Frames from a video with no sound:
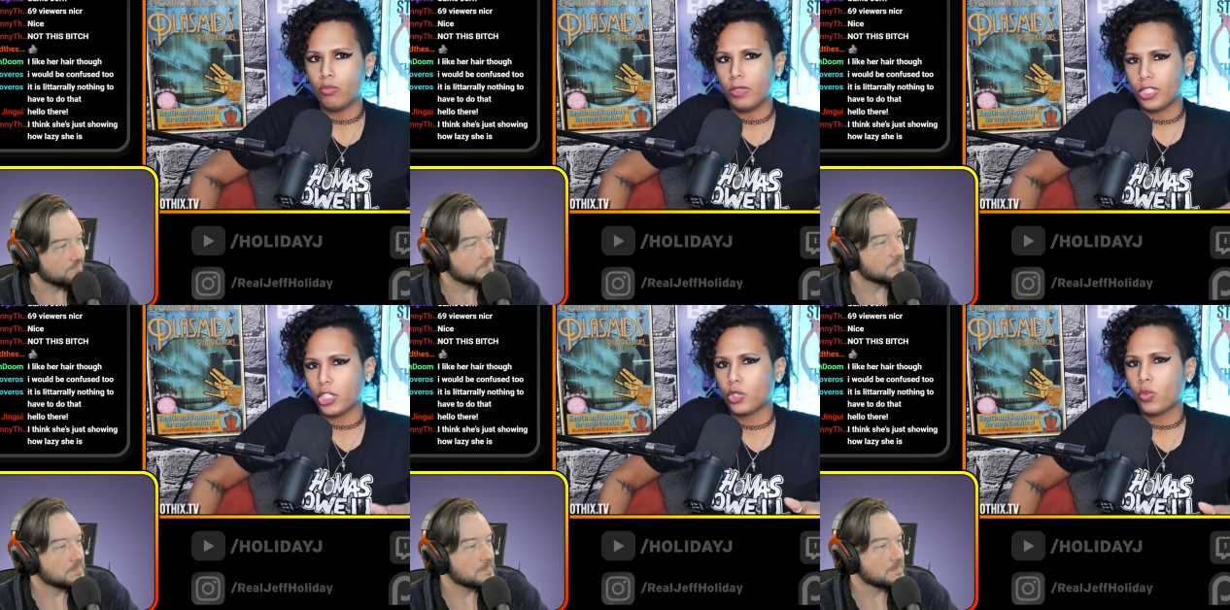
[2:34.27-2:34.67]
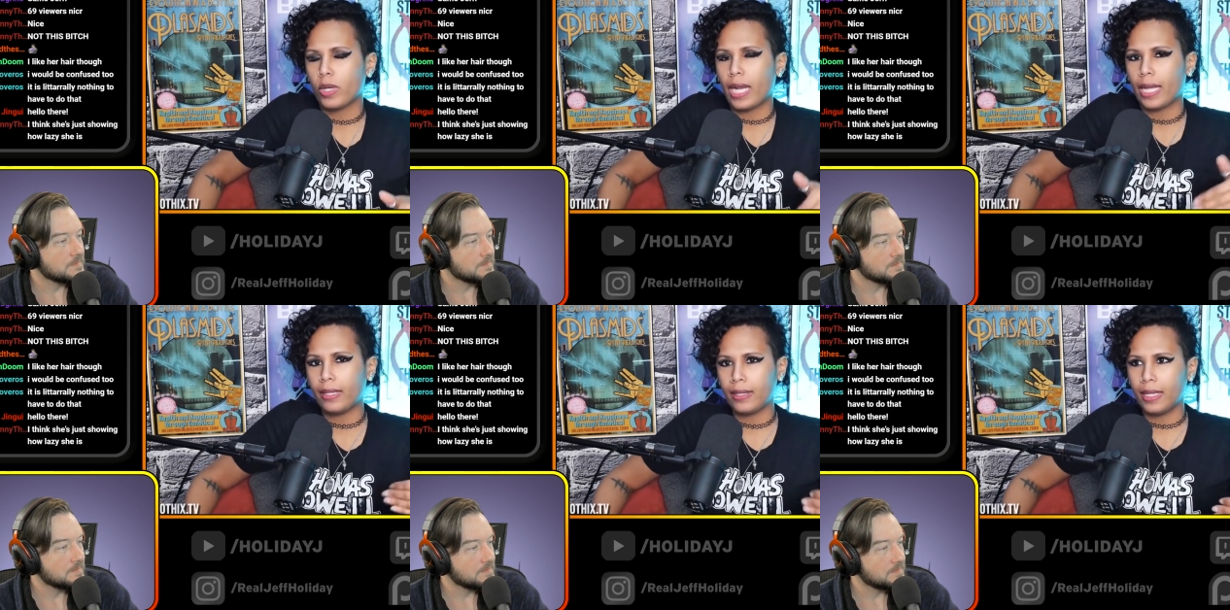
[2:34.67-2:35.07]
Speaker 1: this is
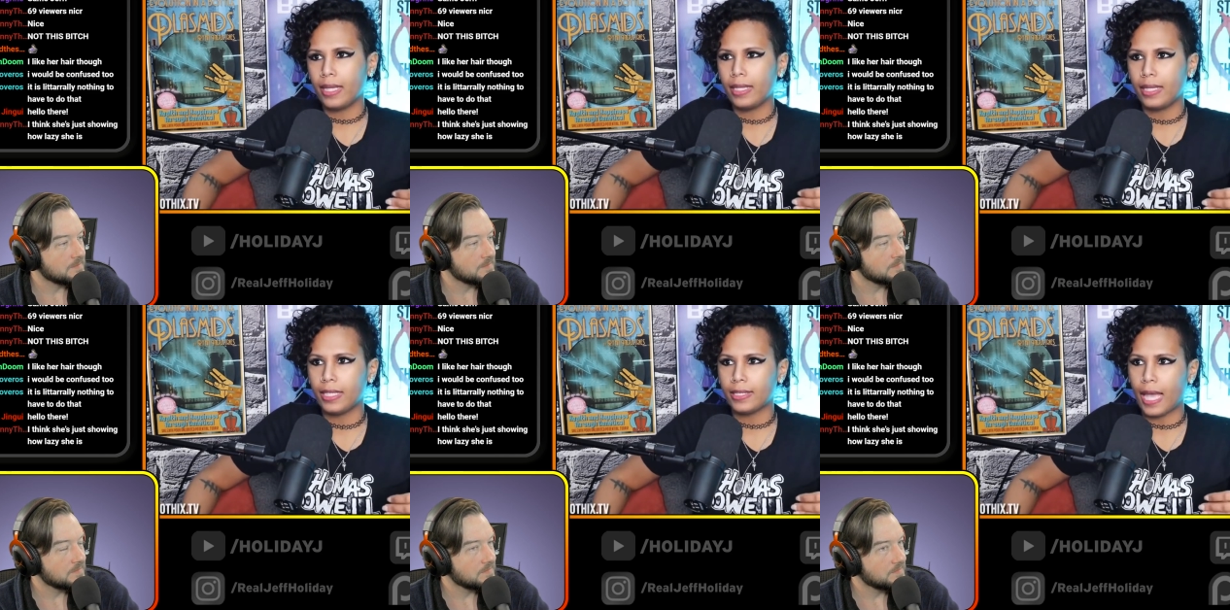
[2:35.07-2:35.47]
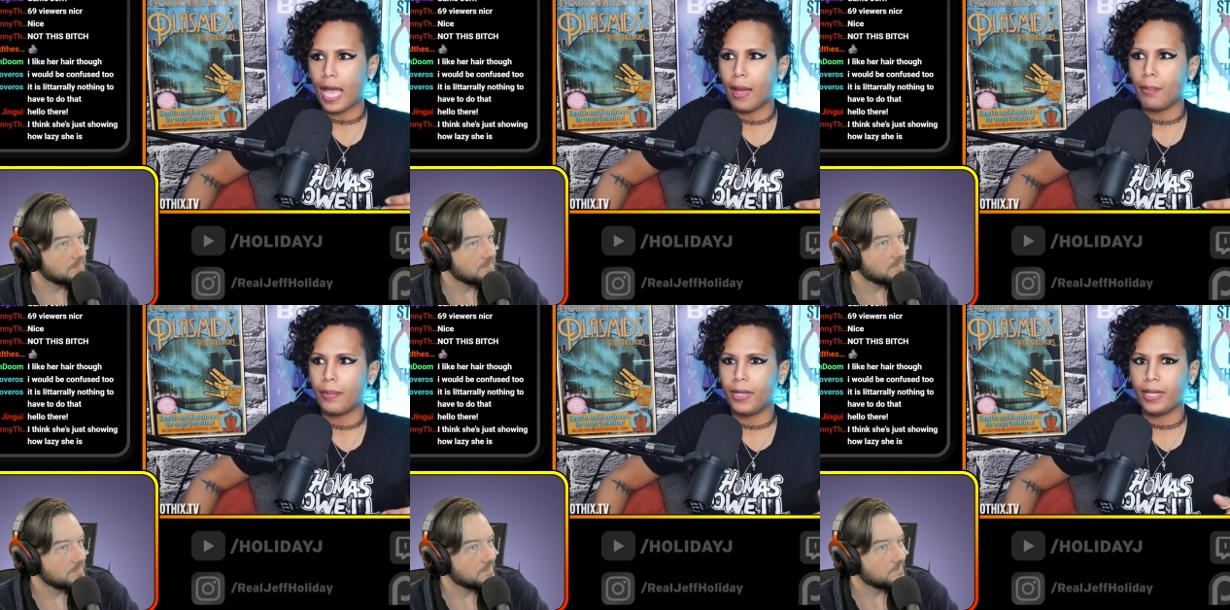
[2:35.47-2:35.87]
what I think is
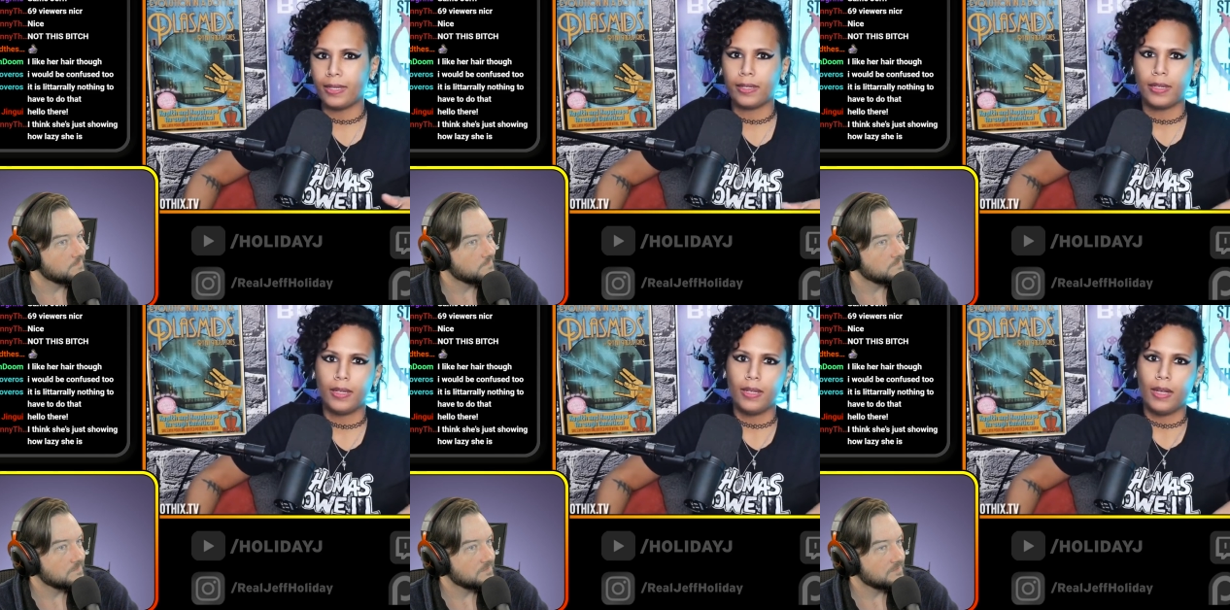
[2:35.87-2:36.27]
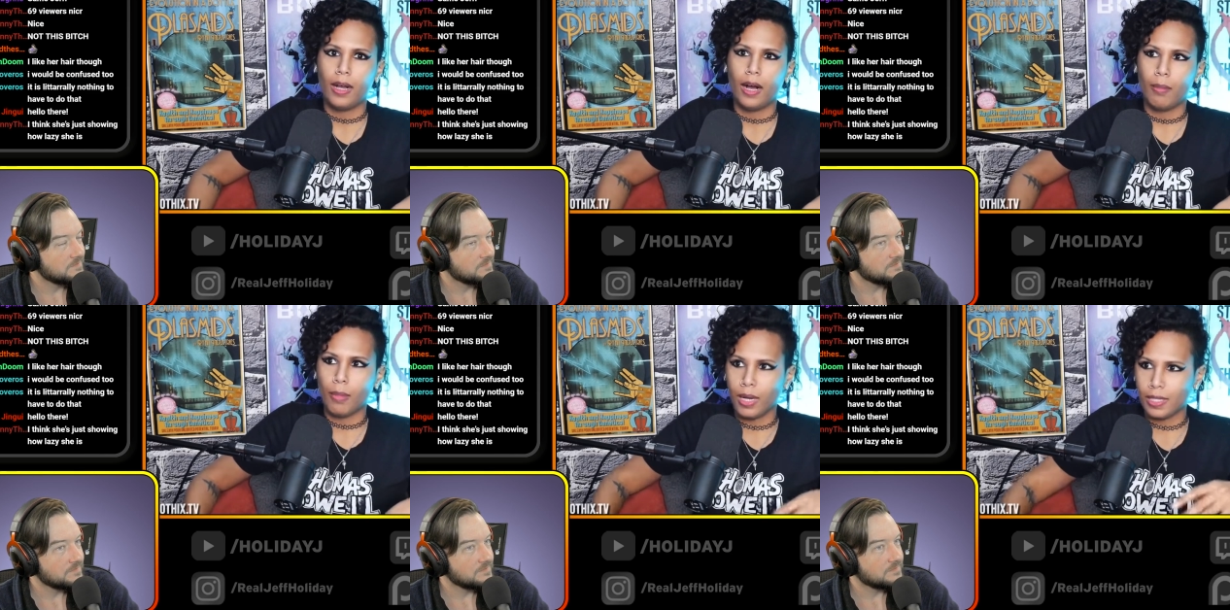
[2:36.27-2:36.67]
happening
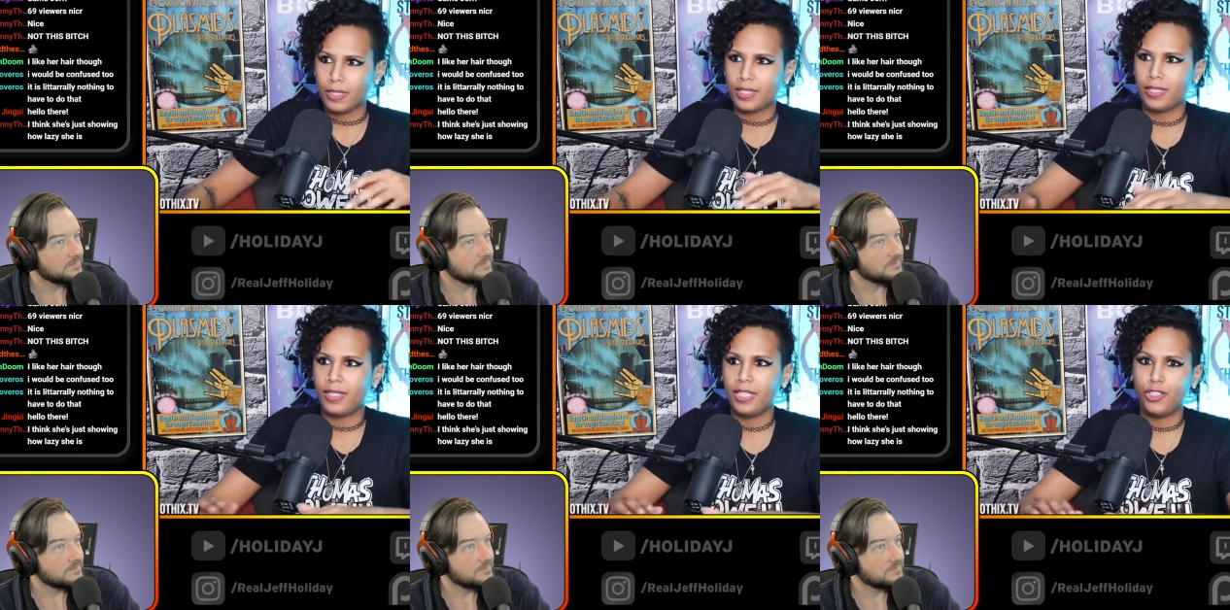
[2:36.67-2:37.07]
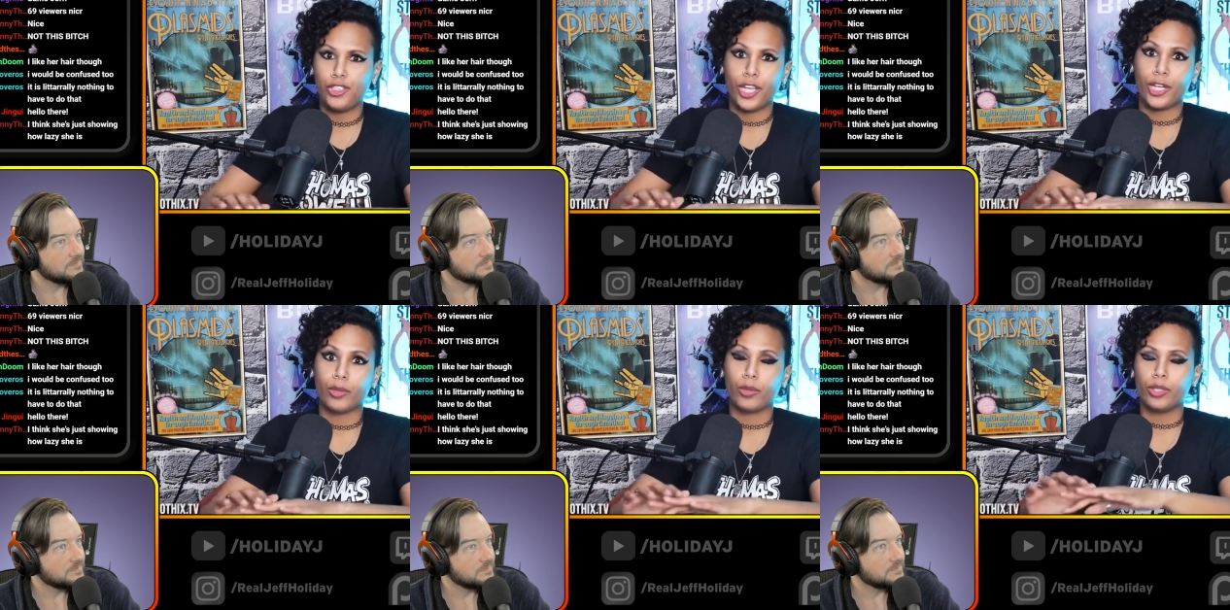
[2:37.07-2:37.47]
amongst the
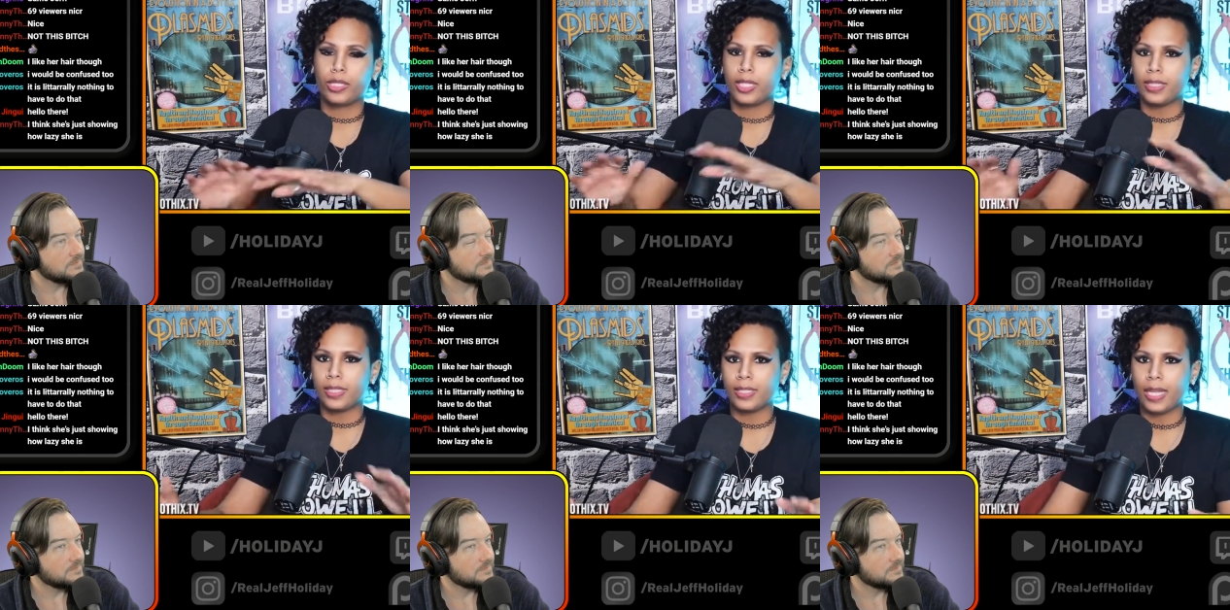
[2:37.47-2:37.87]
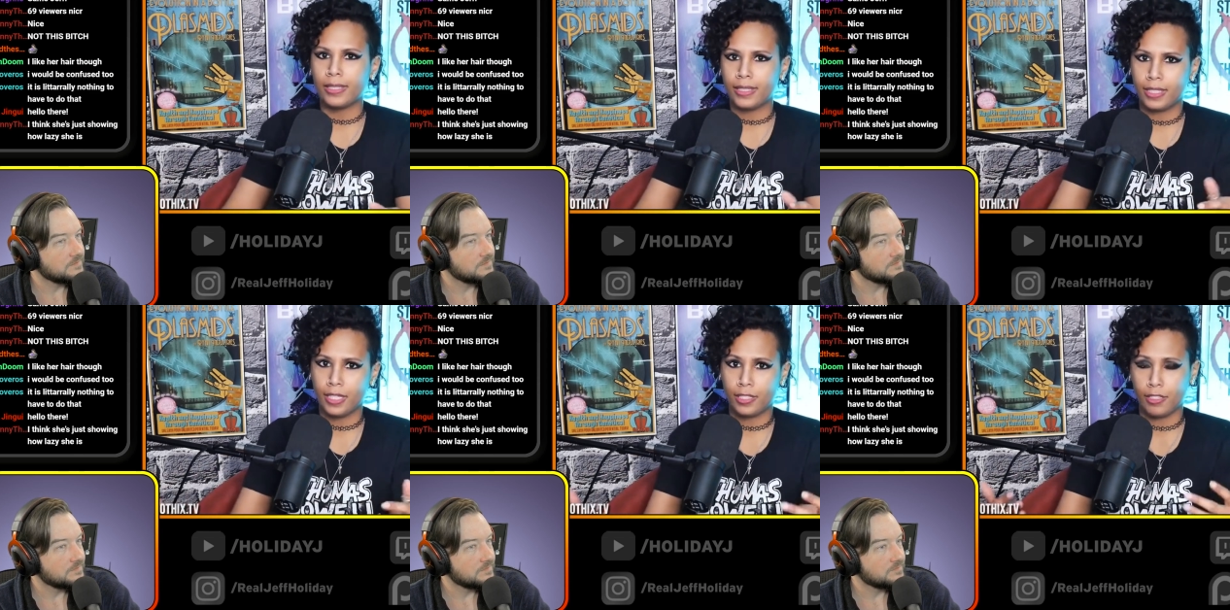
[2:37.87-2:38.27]
general
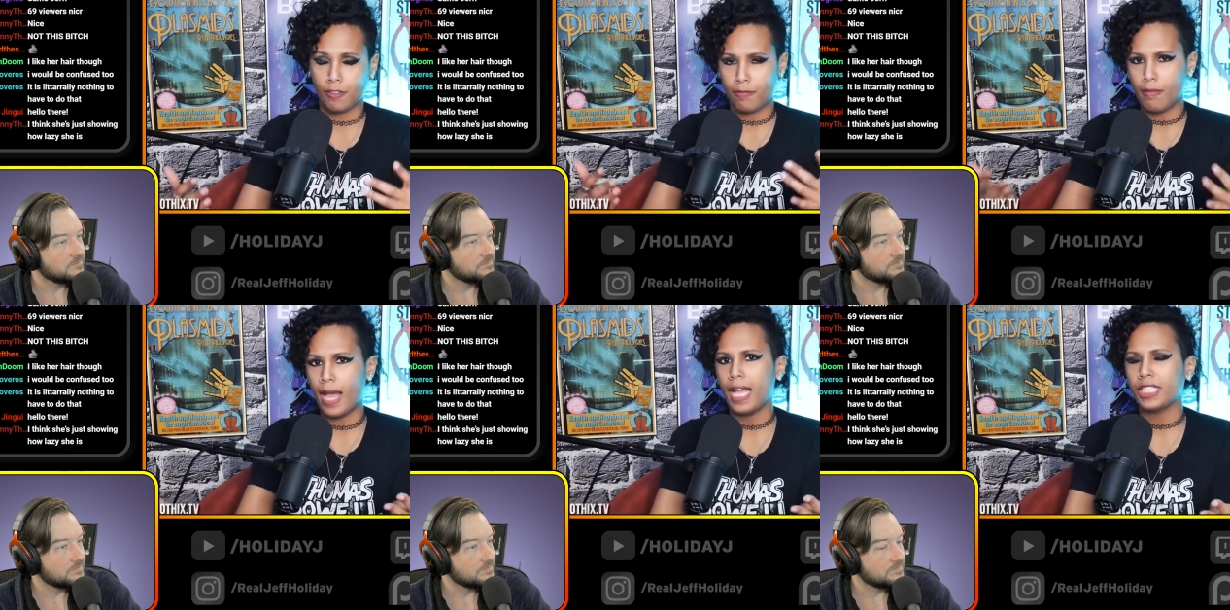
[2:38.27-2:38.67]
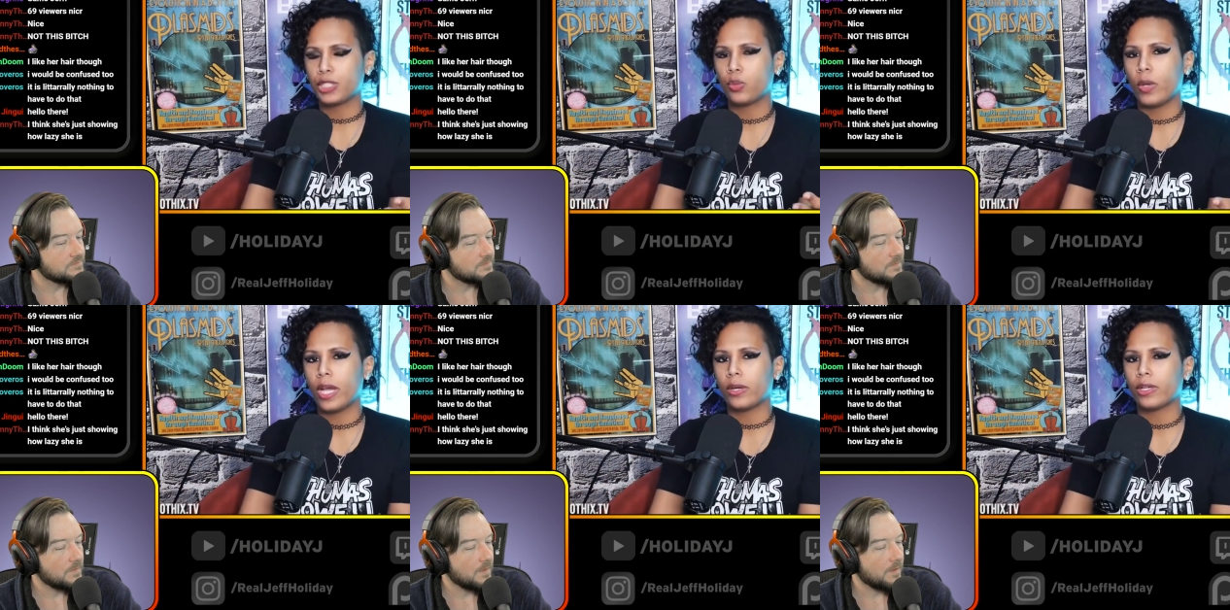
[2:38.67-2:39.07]
consensus of
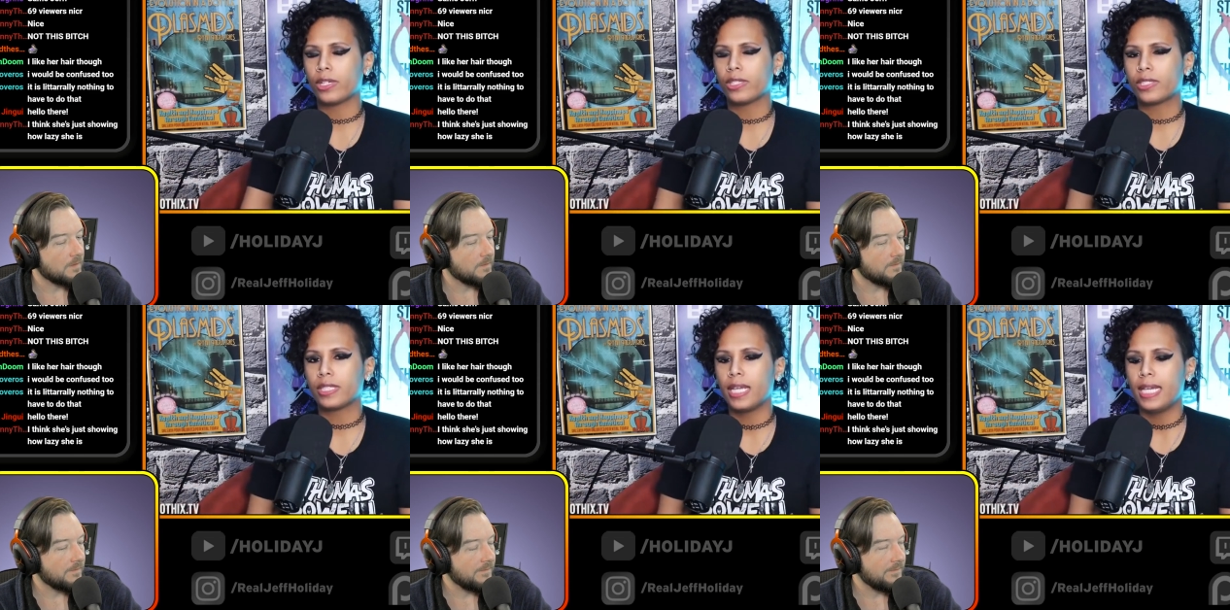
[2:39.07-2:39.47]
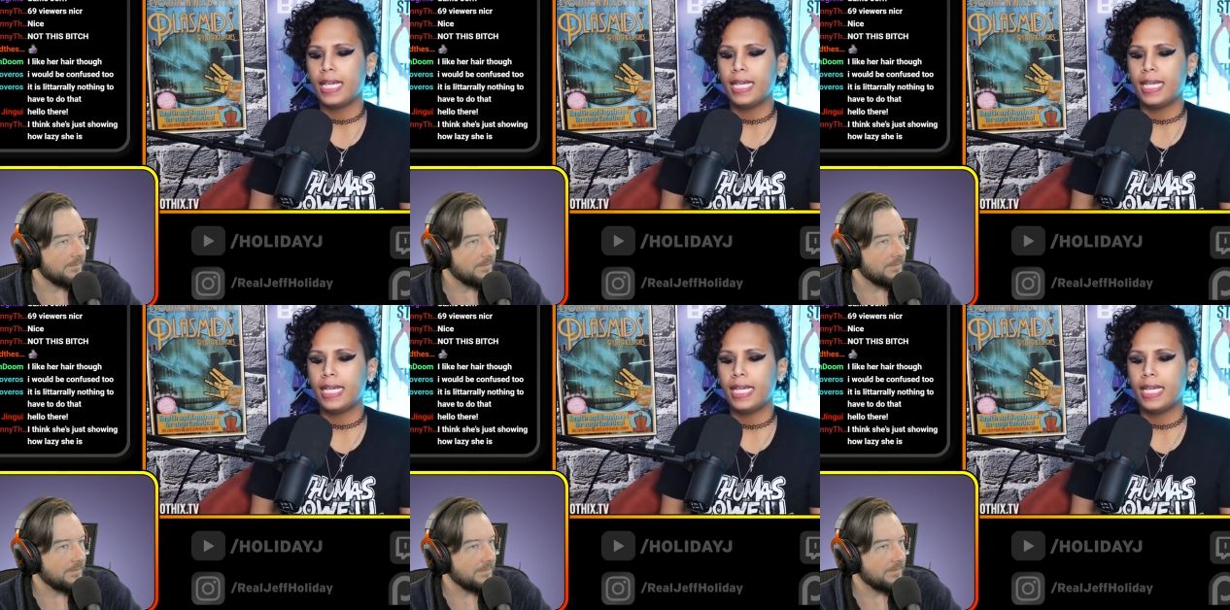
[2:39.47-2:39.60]
mask wearers,